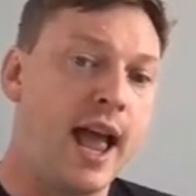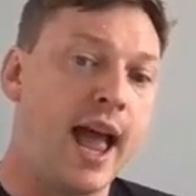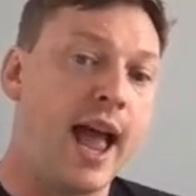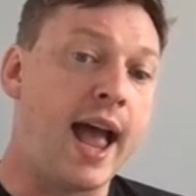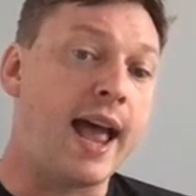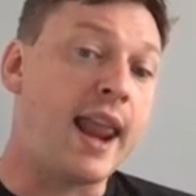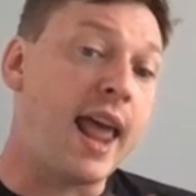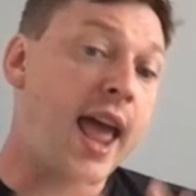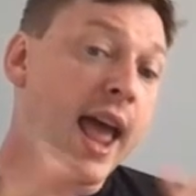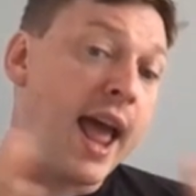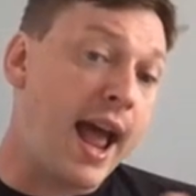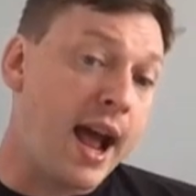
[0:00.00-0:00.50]

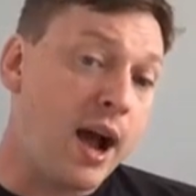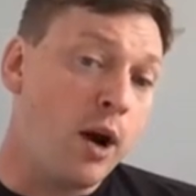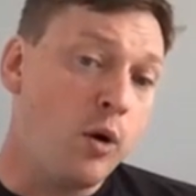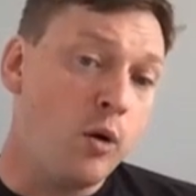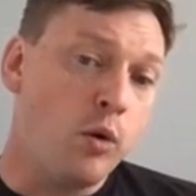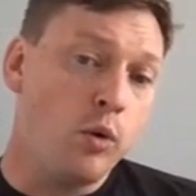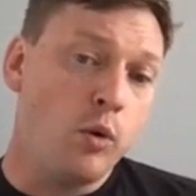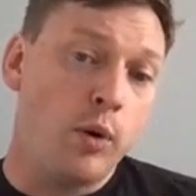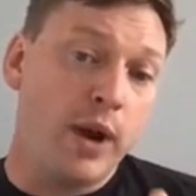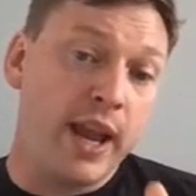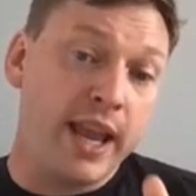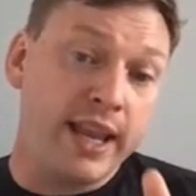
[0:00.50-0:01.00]
and
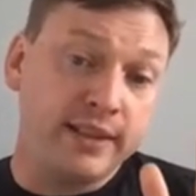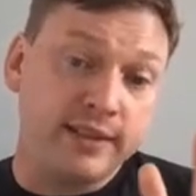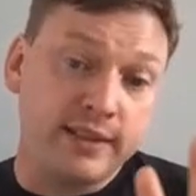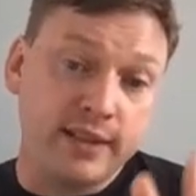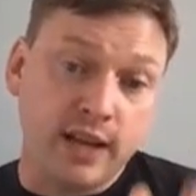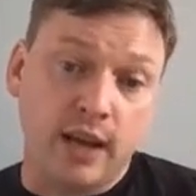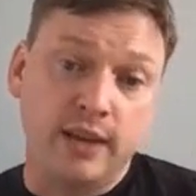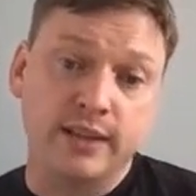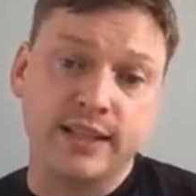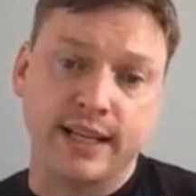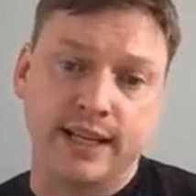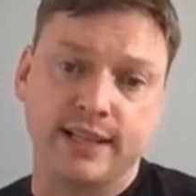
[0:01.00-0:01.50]
how it
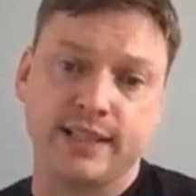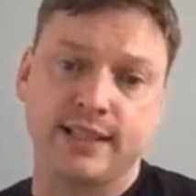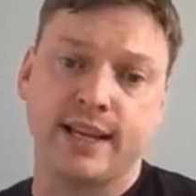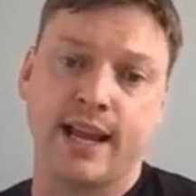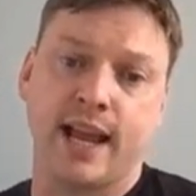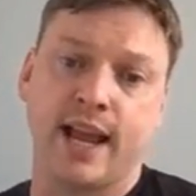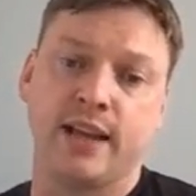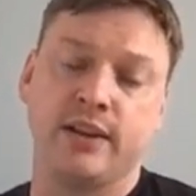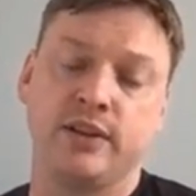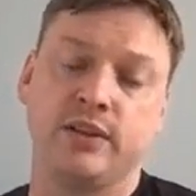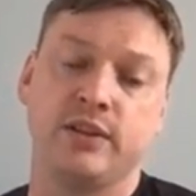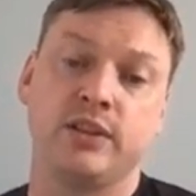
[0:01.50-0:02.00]
does
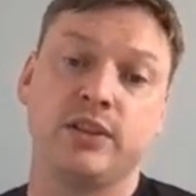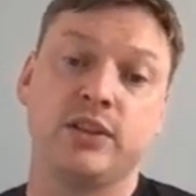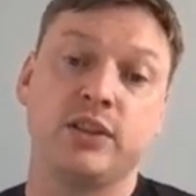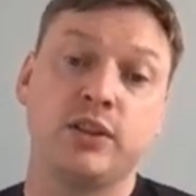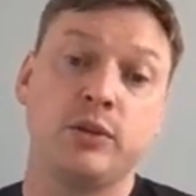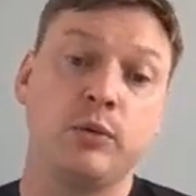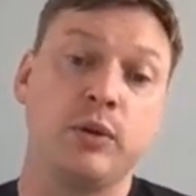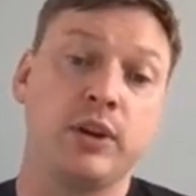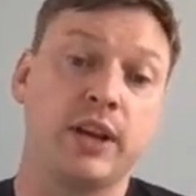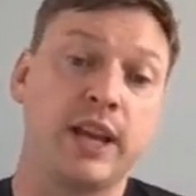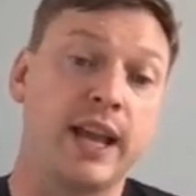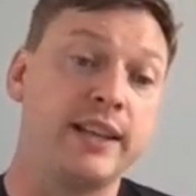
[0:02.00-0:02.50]
extend
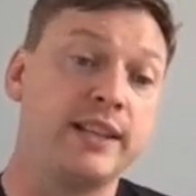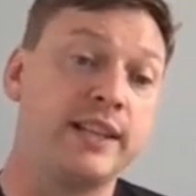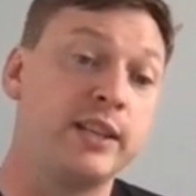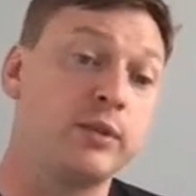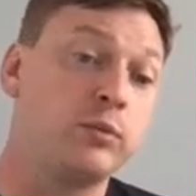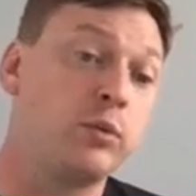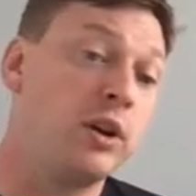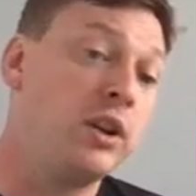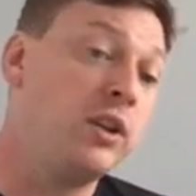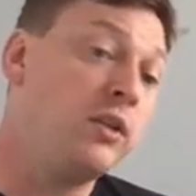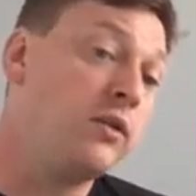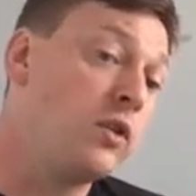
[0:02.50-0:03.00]
to
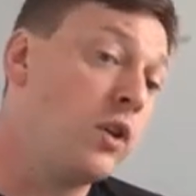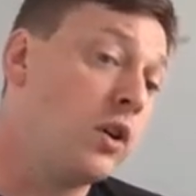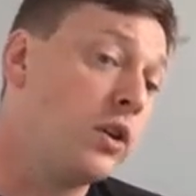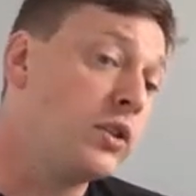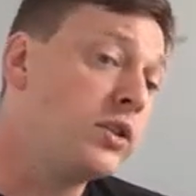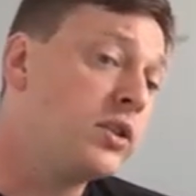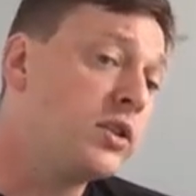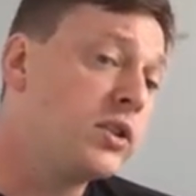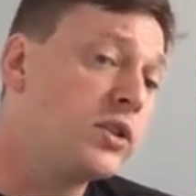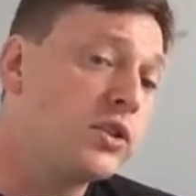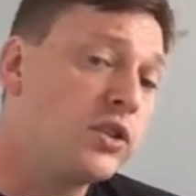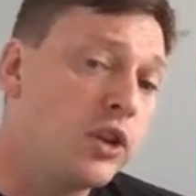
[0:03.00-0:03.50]
cases where you've got
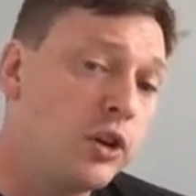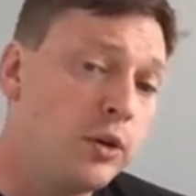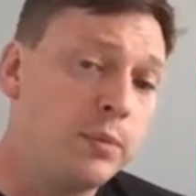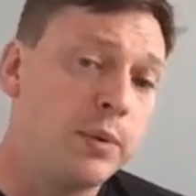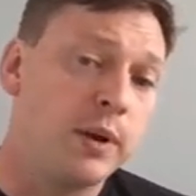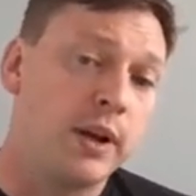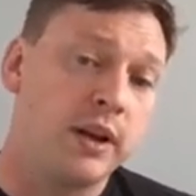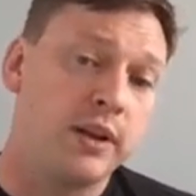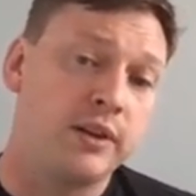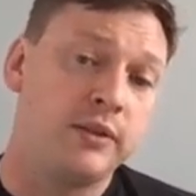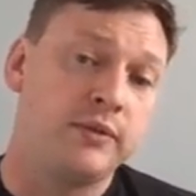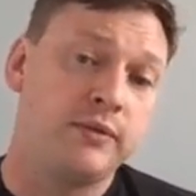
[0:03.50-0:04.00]

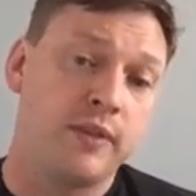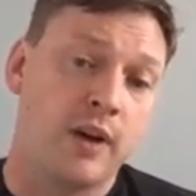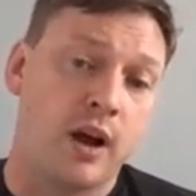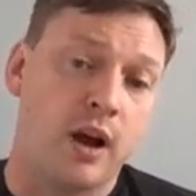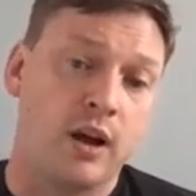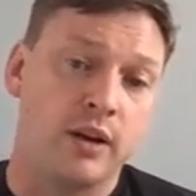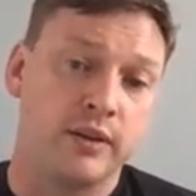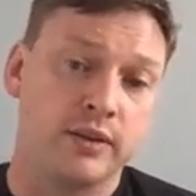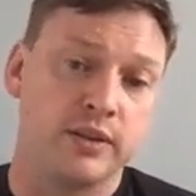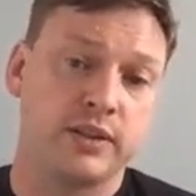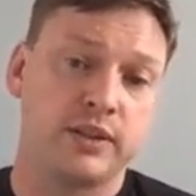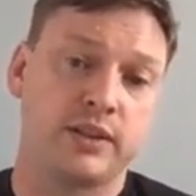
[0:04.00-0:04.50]
super
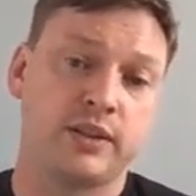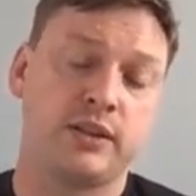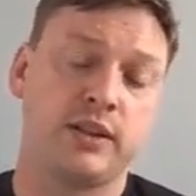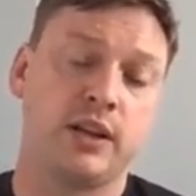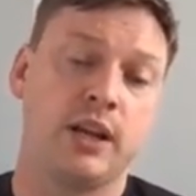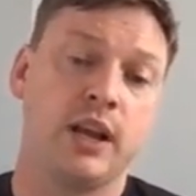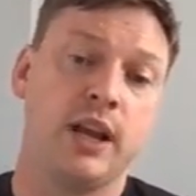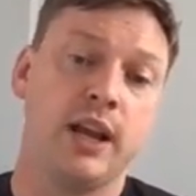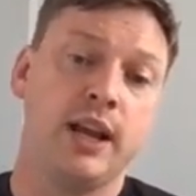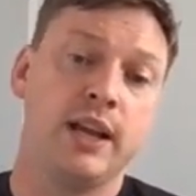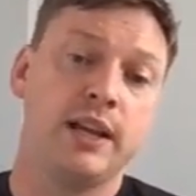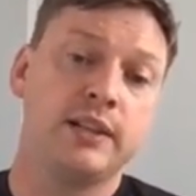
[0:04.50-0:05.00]
advanced,
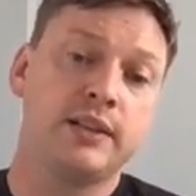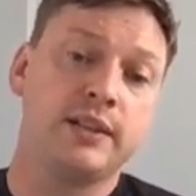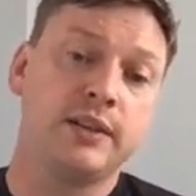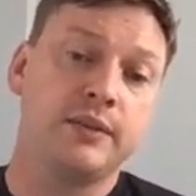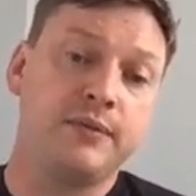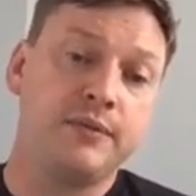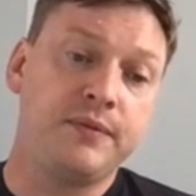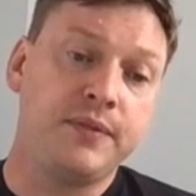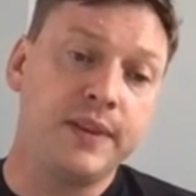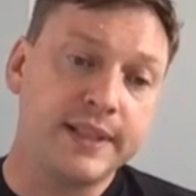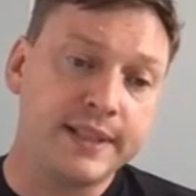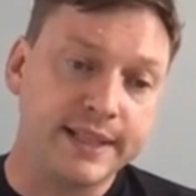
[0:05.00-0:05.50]

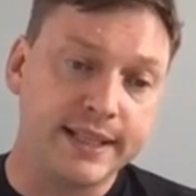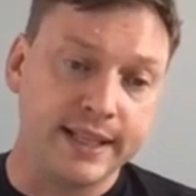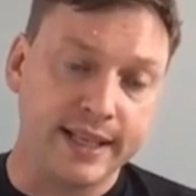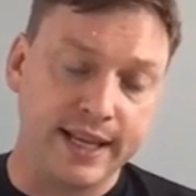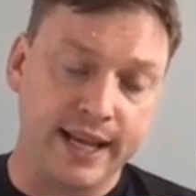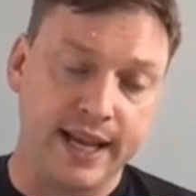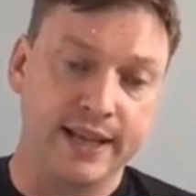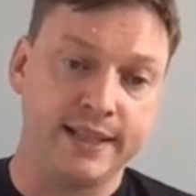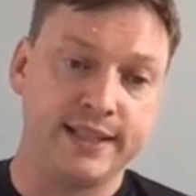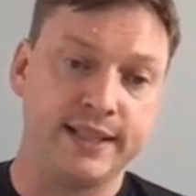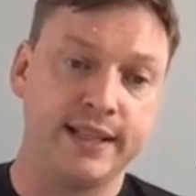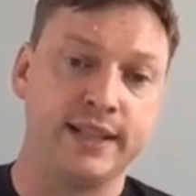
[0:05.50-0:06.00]

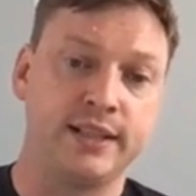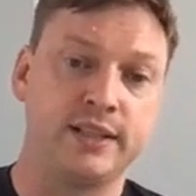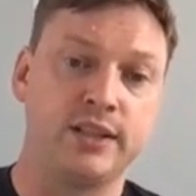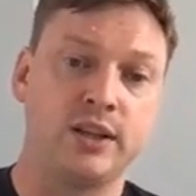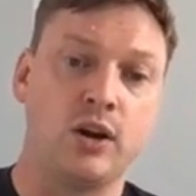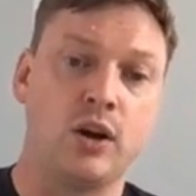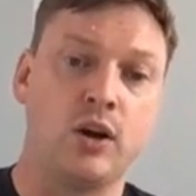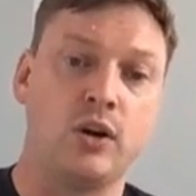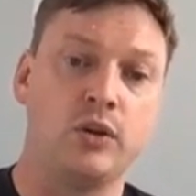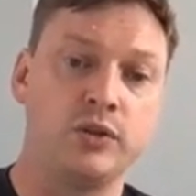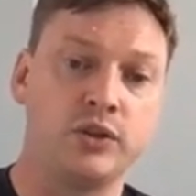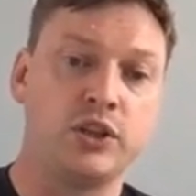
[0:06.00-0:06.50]
sophisticated
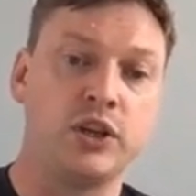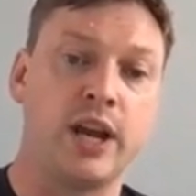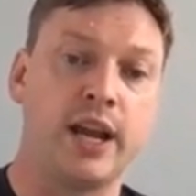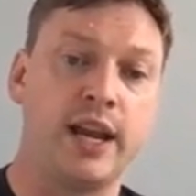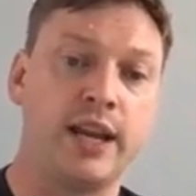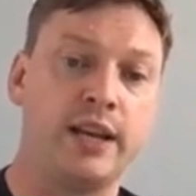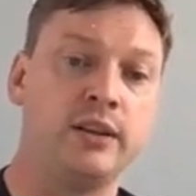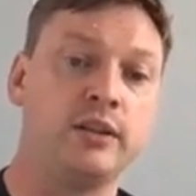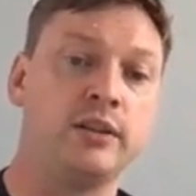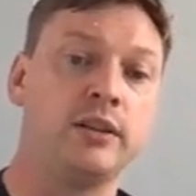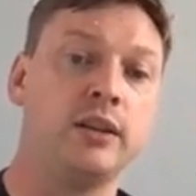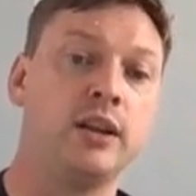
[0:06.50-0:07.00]

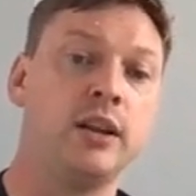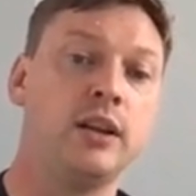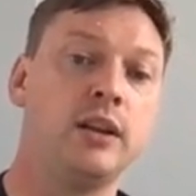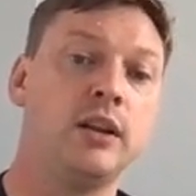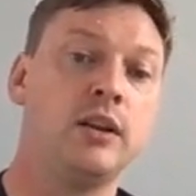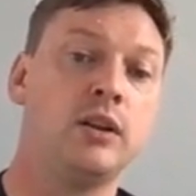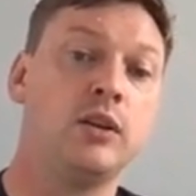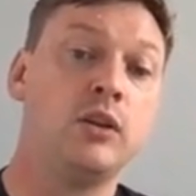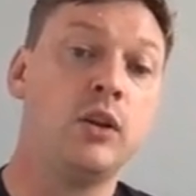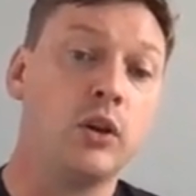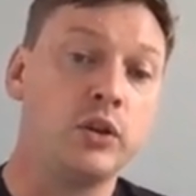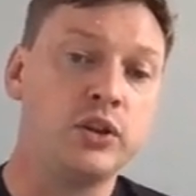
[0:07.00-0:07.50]
on-chain
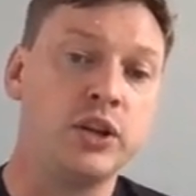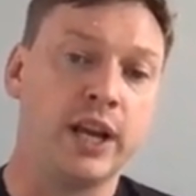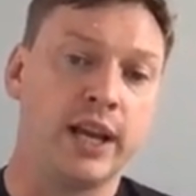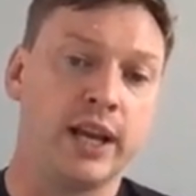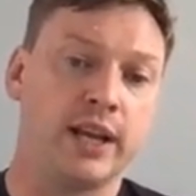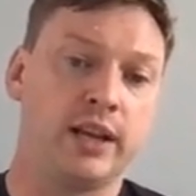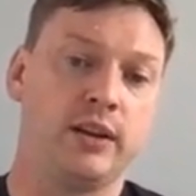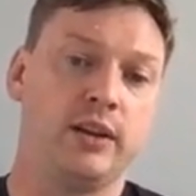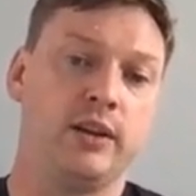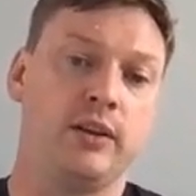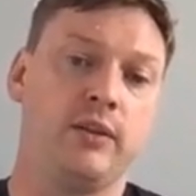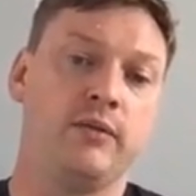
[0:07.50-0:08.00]

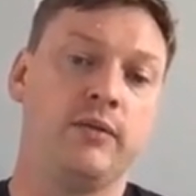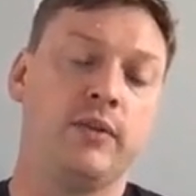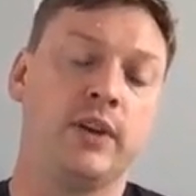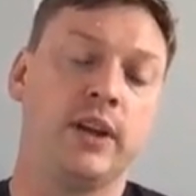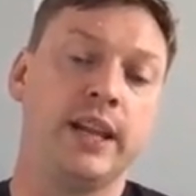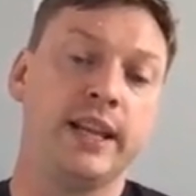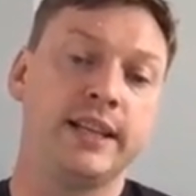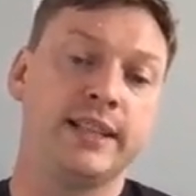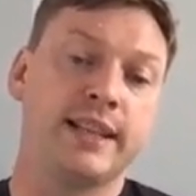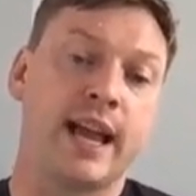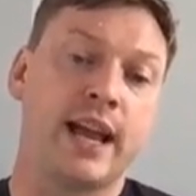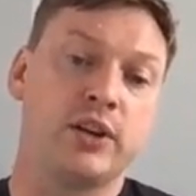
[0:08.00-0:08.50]
logic
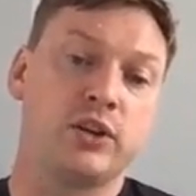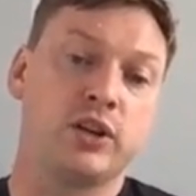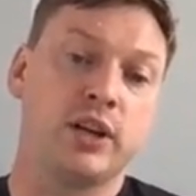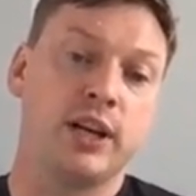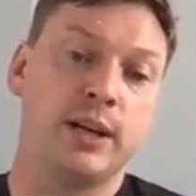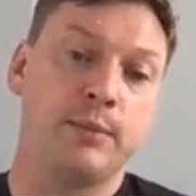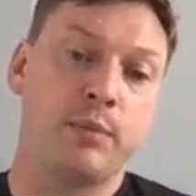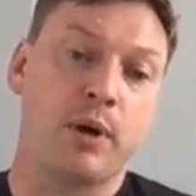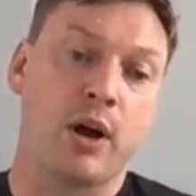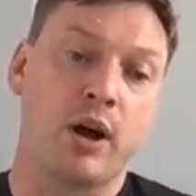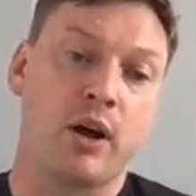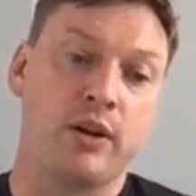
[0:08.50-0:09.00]
that is
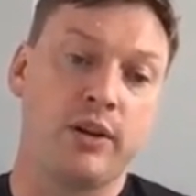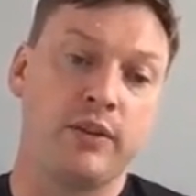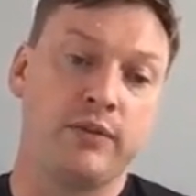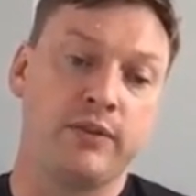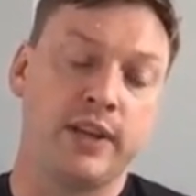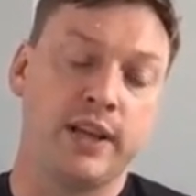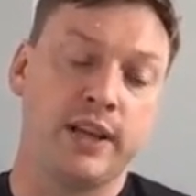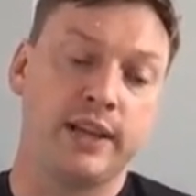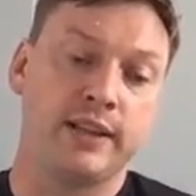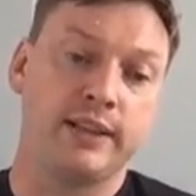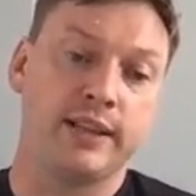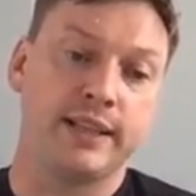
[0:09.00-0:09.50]
actually part of
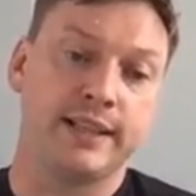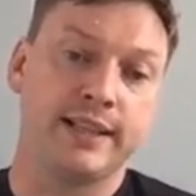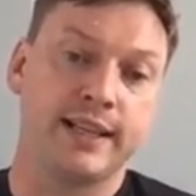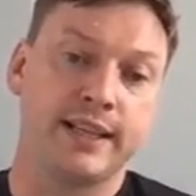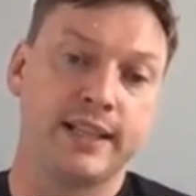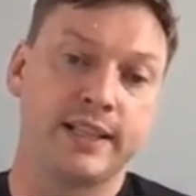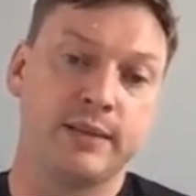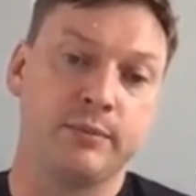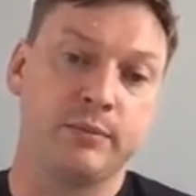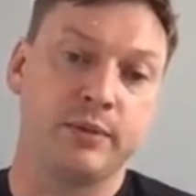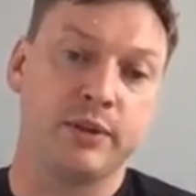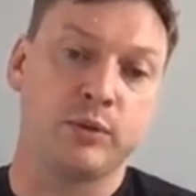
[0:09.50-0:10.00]
the
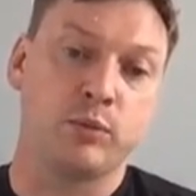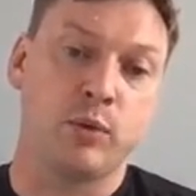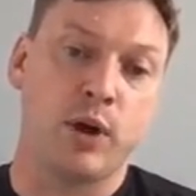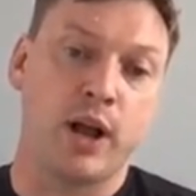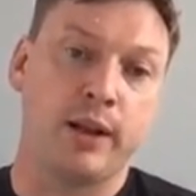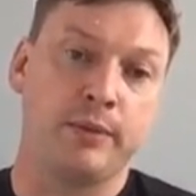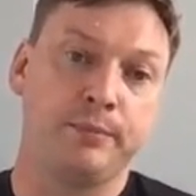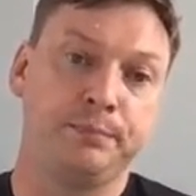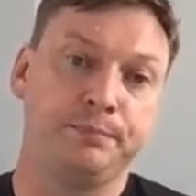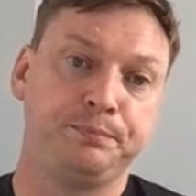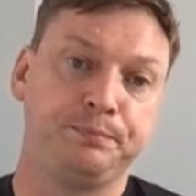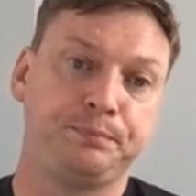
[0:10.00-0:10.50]
system as
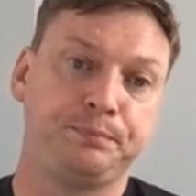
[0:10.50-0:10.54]
well.